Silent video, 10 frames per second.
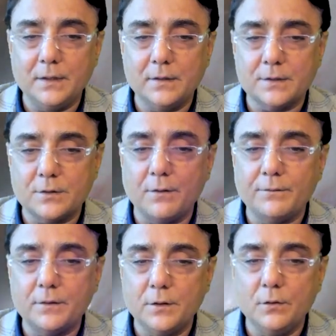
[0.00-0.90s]
the
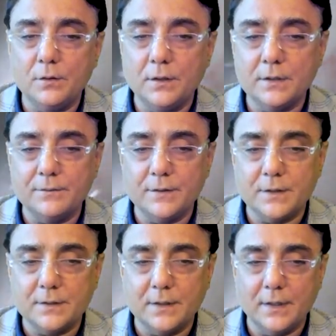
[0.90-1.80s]
soft nucleus which
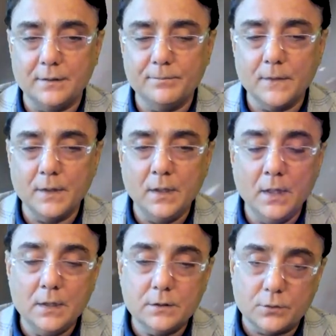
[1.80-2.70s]
is there.
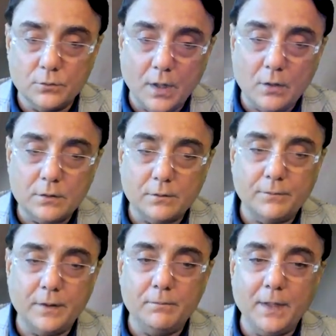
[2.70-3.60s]
Throughout,
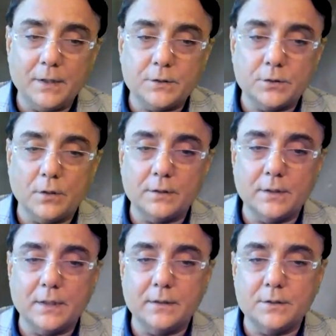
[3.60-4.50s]
we make sure
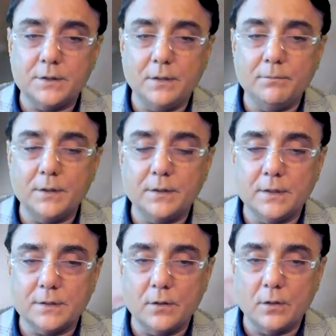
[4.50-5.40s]
that the chamber
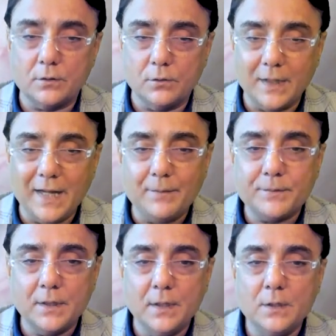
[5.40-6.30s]
does not
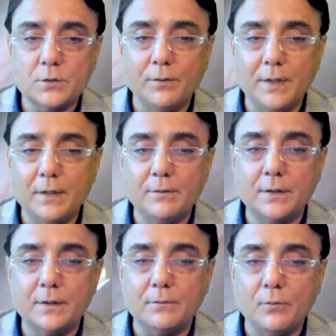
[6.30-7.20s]
collapse. So whenever
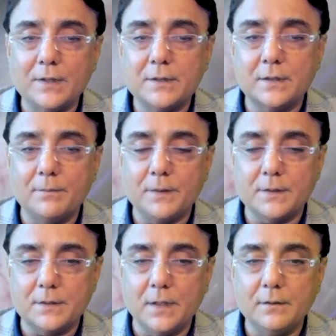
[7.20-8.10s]
one step
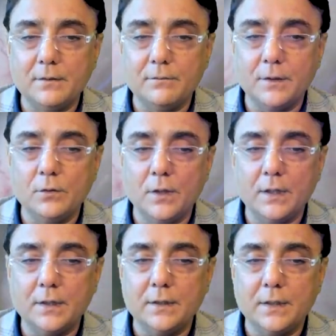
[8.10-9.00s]
is done, we go
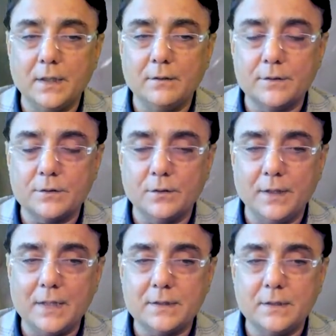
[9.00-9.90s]
ahead and take a
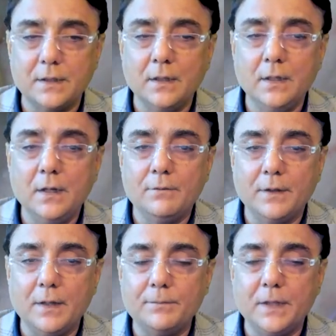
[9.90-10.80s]
viscoelastic,
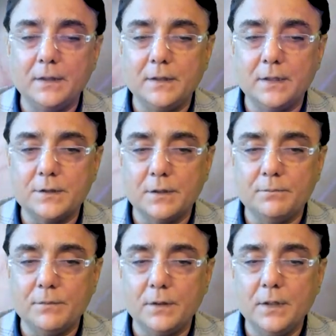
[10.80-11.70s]
fill up the anterior
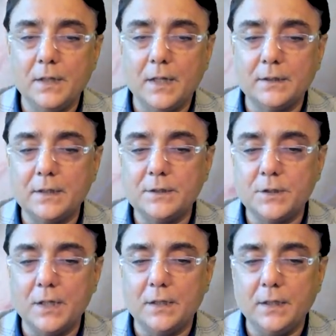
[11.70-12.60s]
chamber, and then
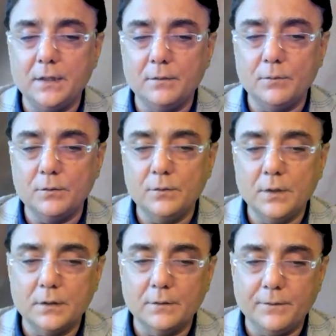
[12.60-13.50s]
gently remove
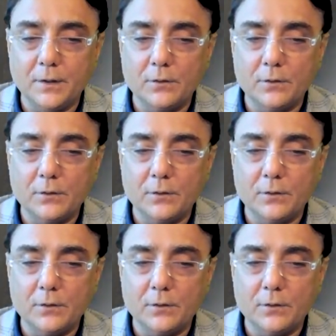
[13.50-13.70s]
the phaco